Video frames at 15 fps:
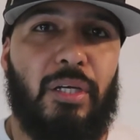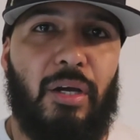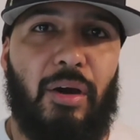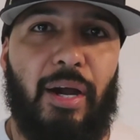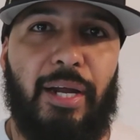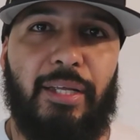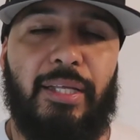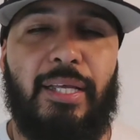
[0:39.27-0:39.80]
all
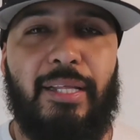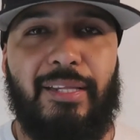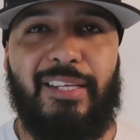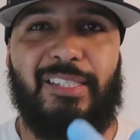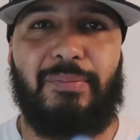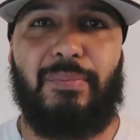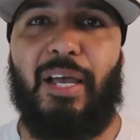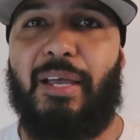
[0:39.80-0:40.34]
right,
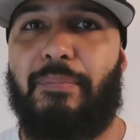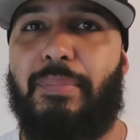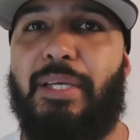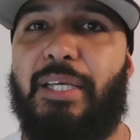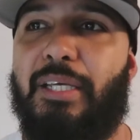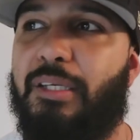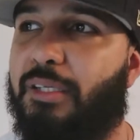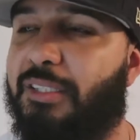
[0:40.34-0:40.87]
this might
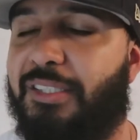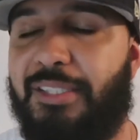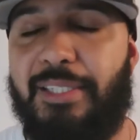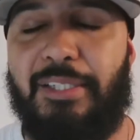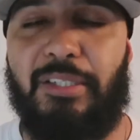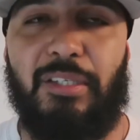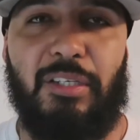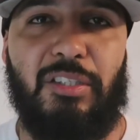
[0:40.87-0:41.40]
be
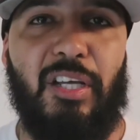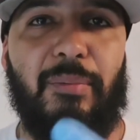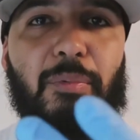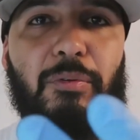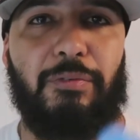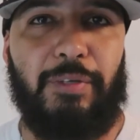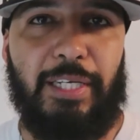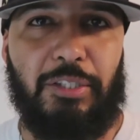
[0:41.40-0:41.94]
considered a
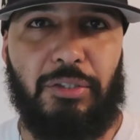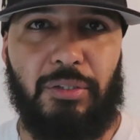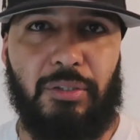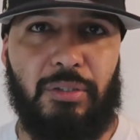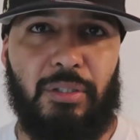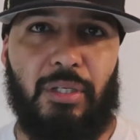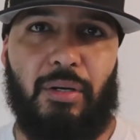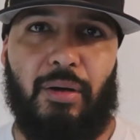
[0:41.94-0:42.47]
double
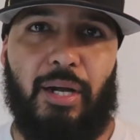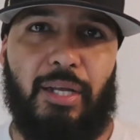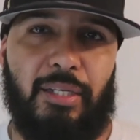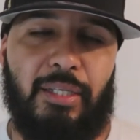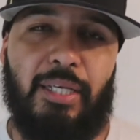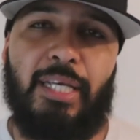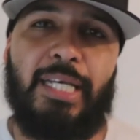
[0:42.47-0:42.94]
feature, all right,